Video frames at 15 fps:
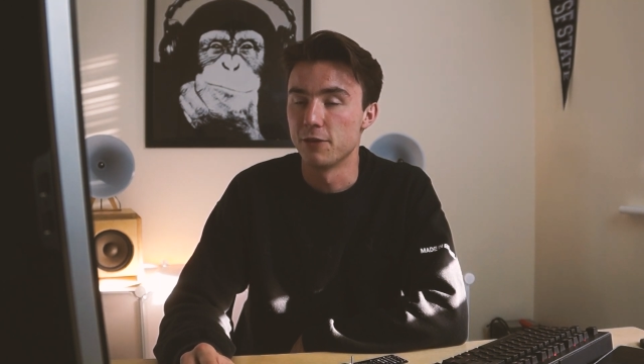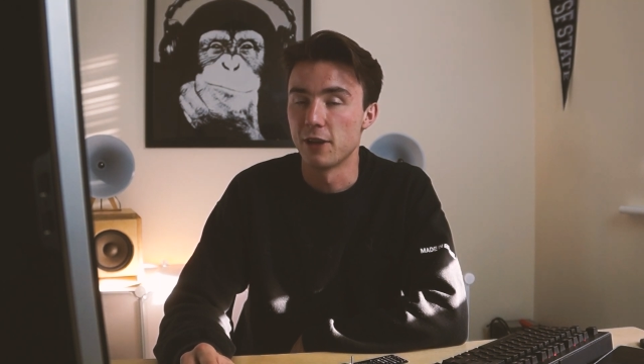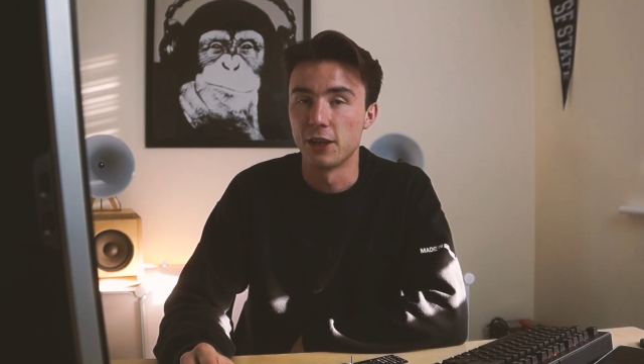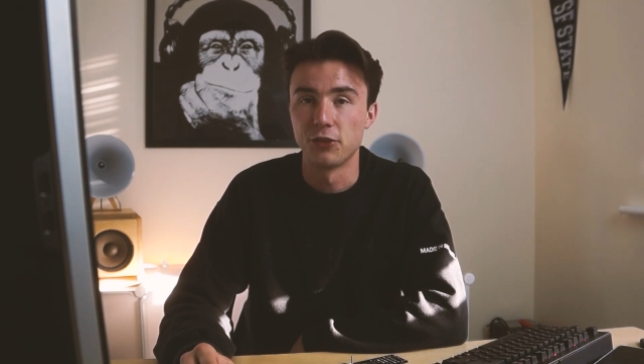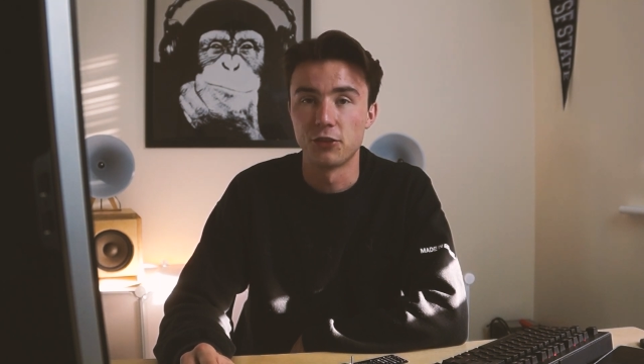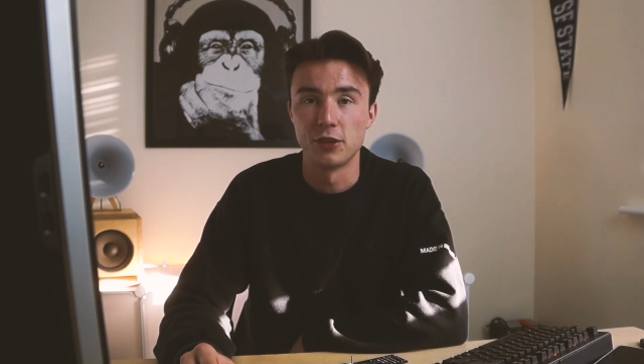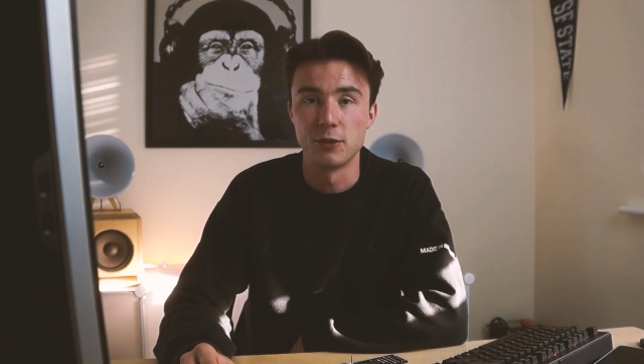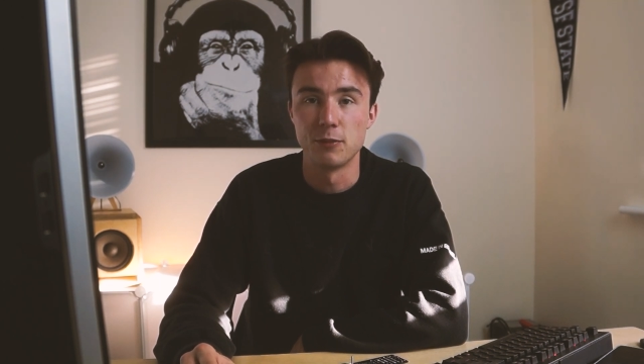
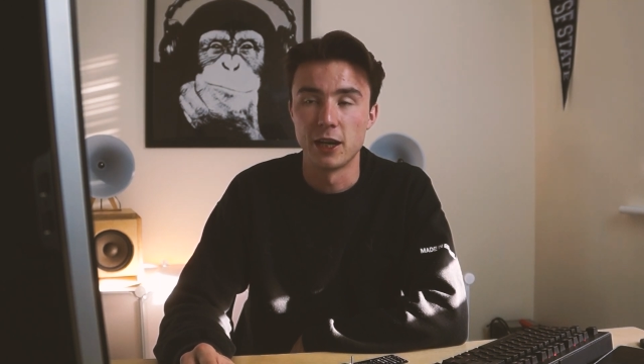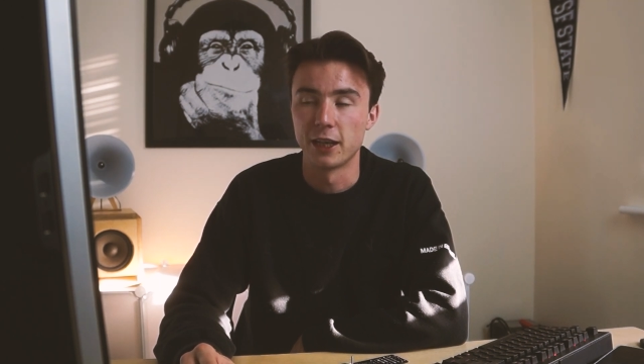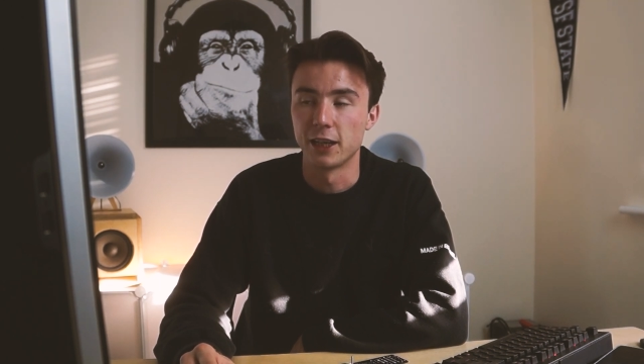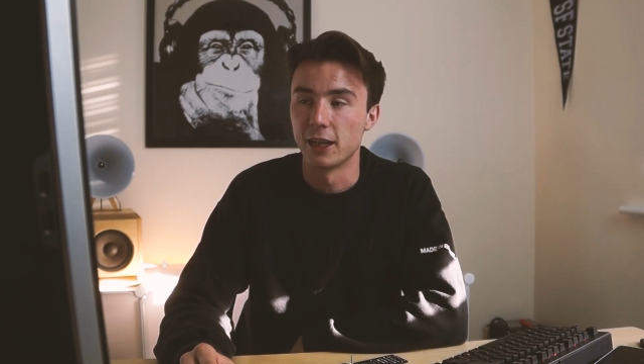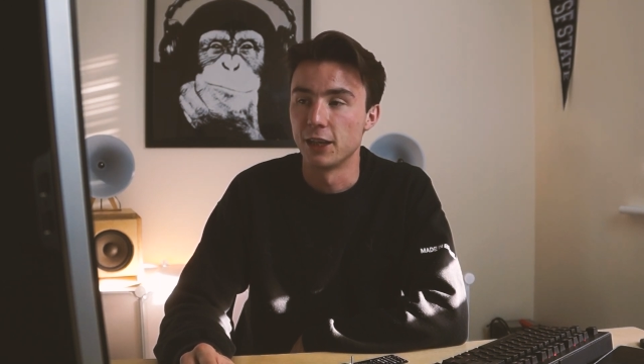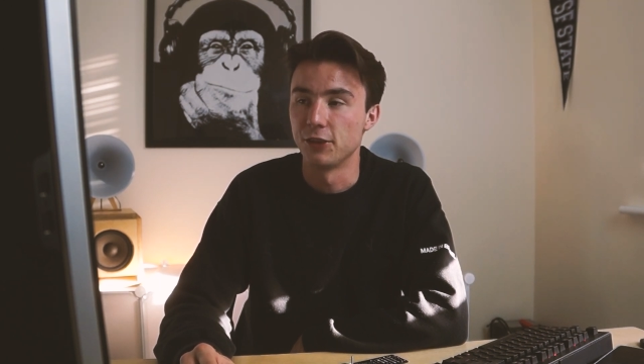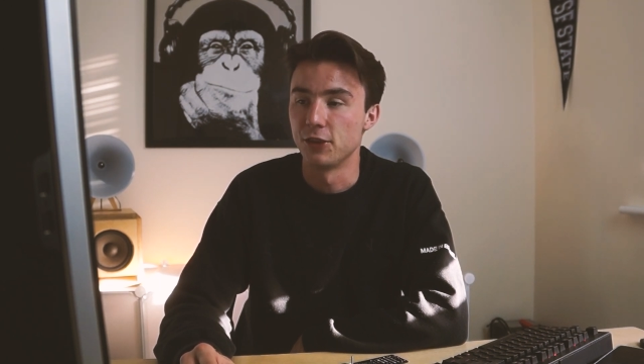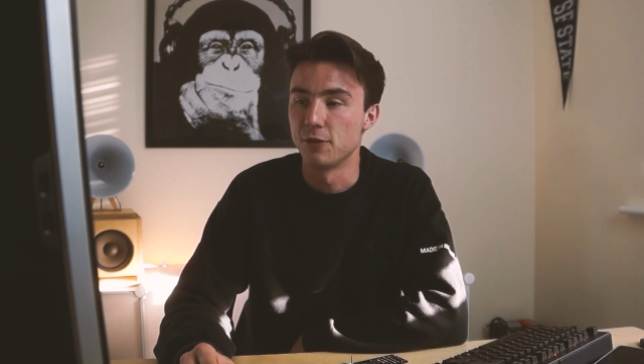fancy
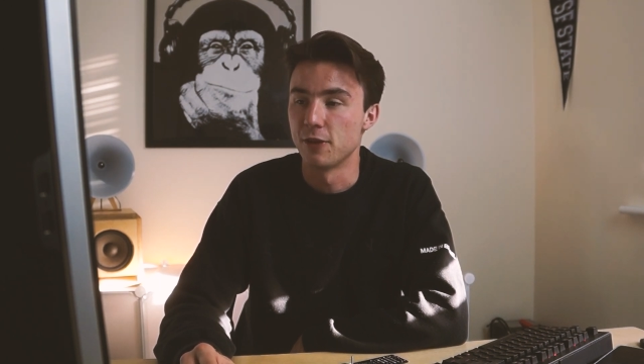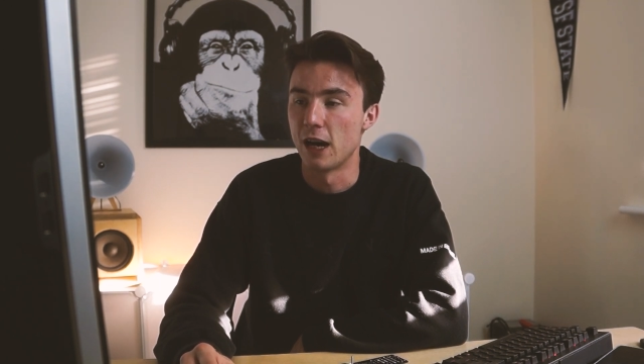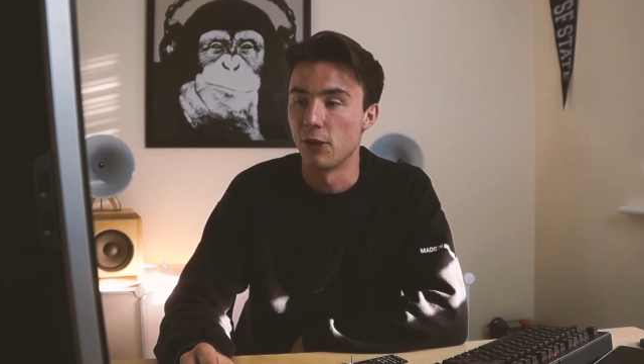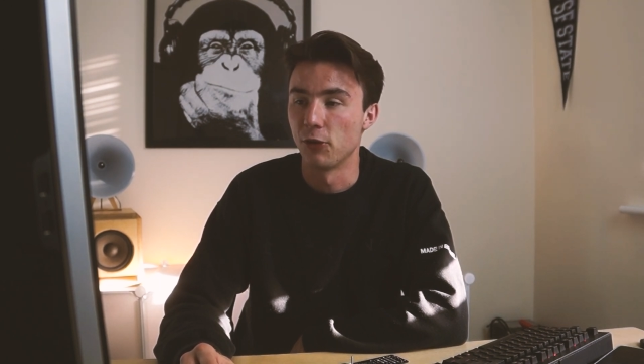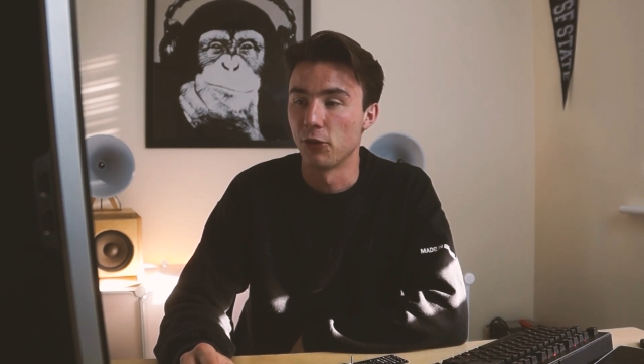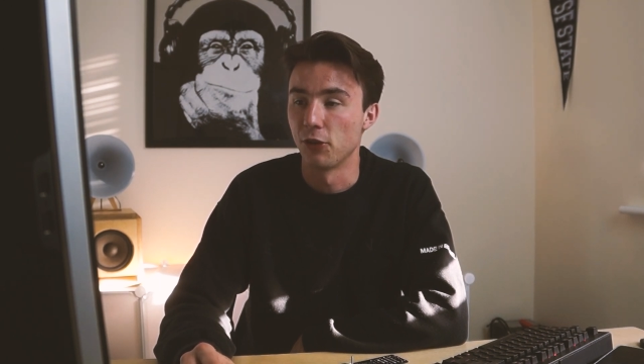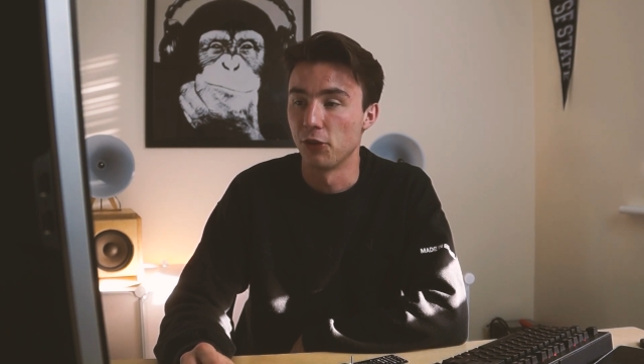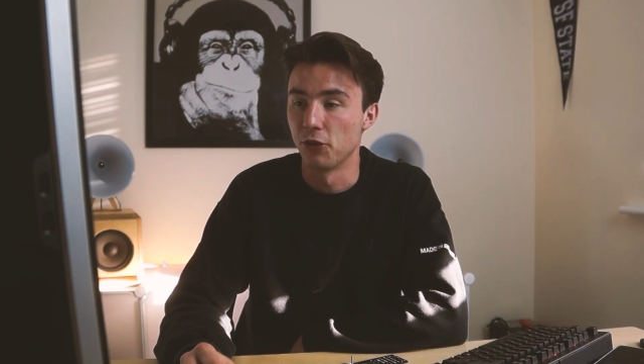making eighty
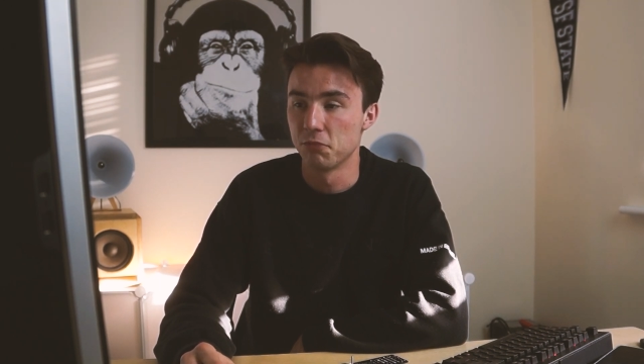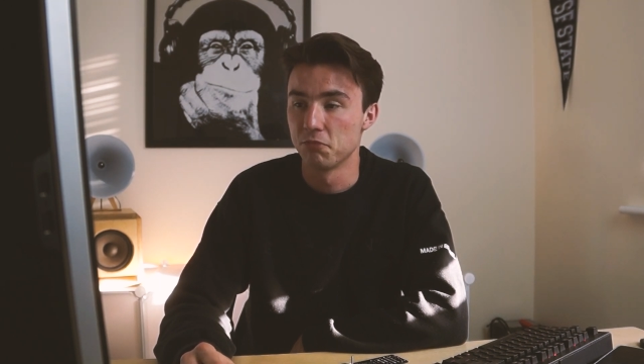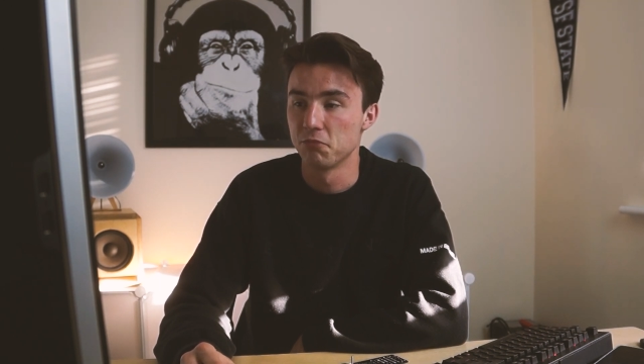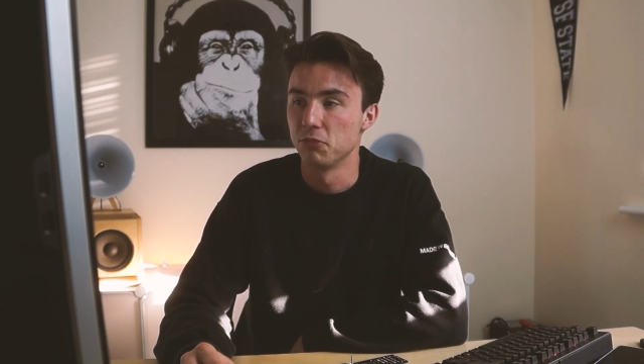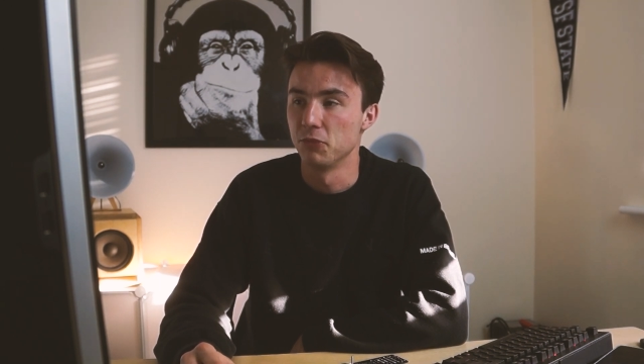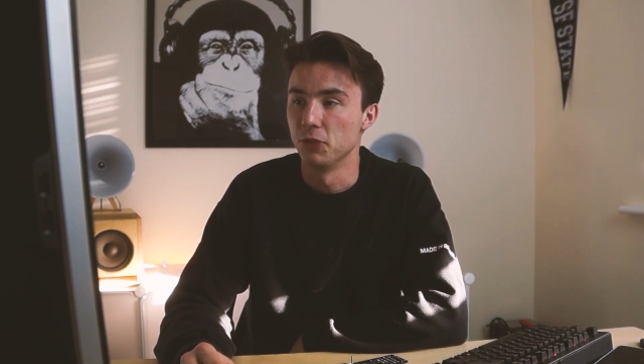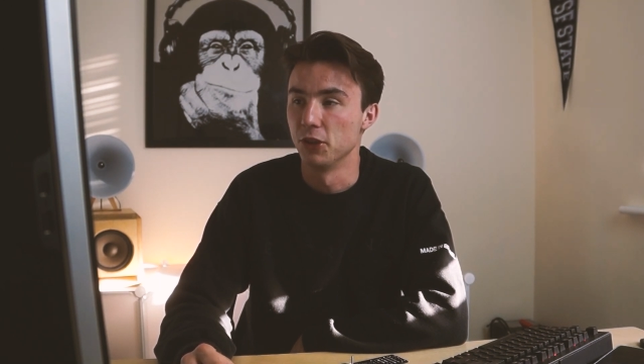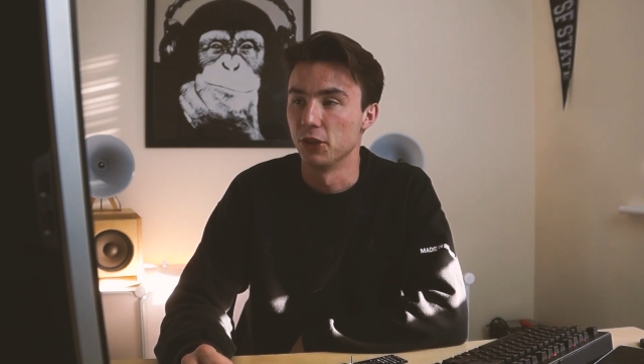thousand,
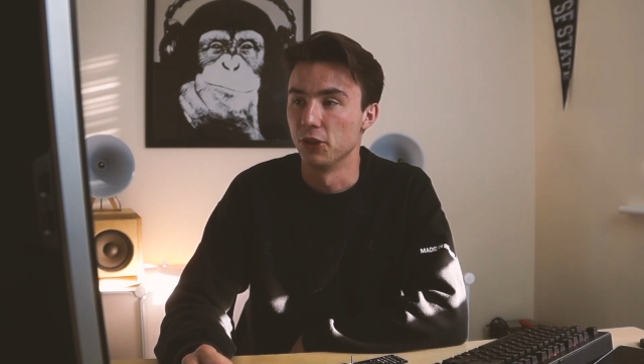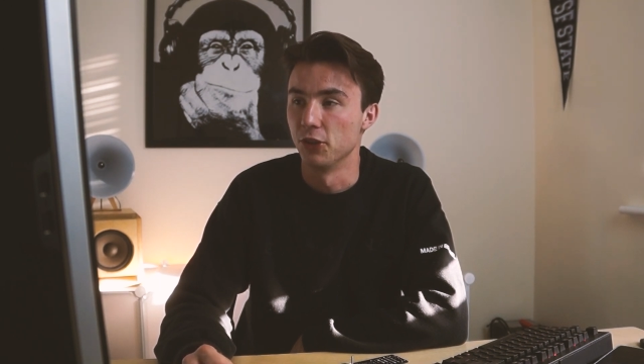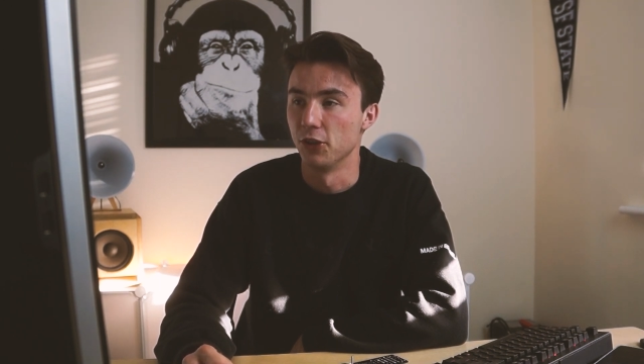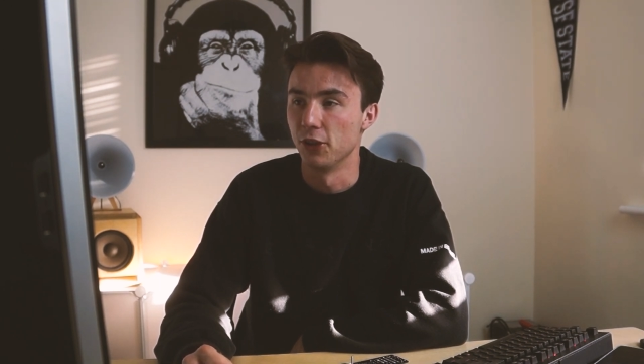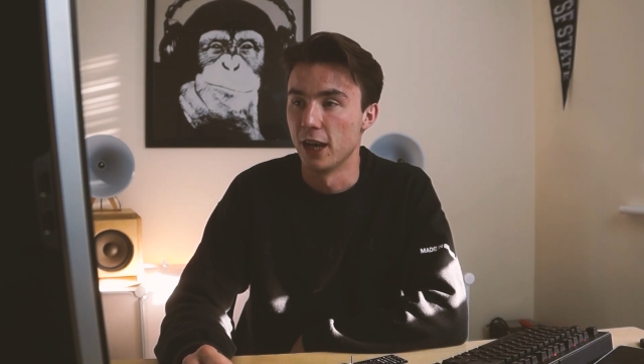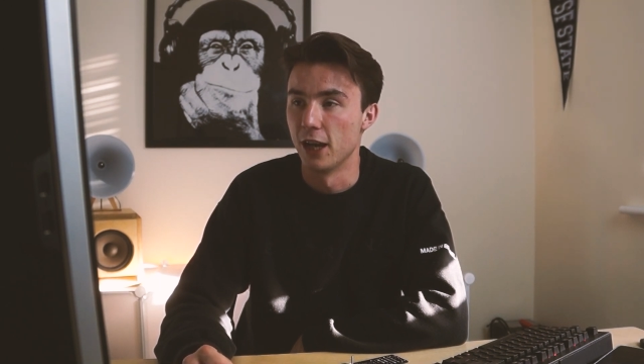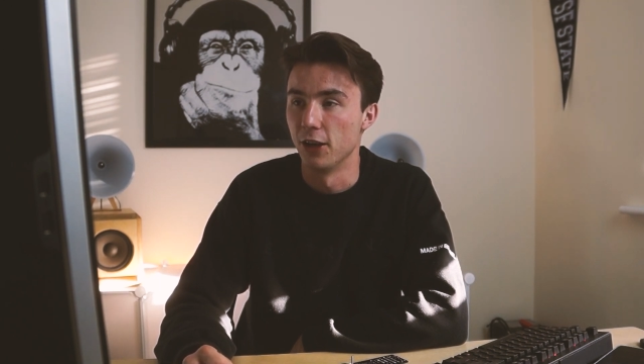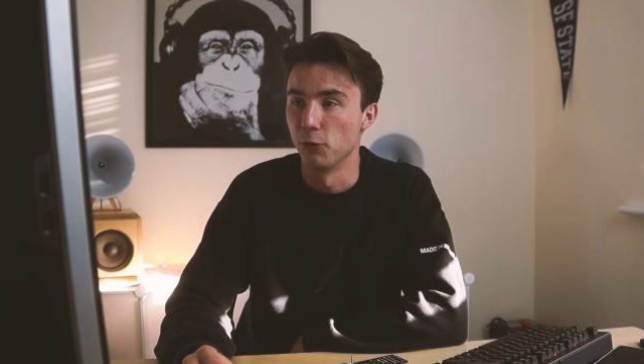you can
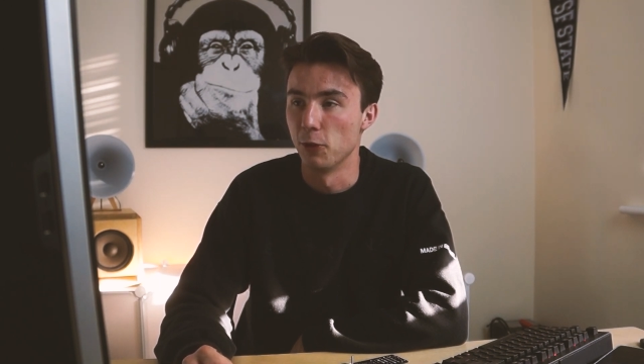do that as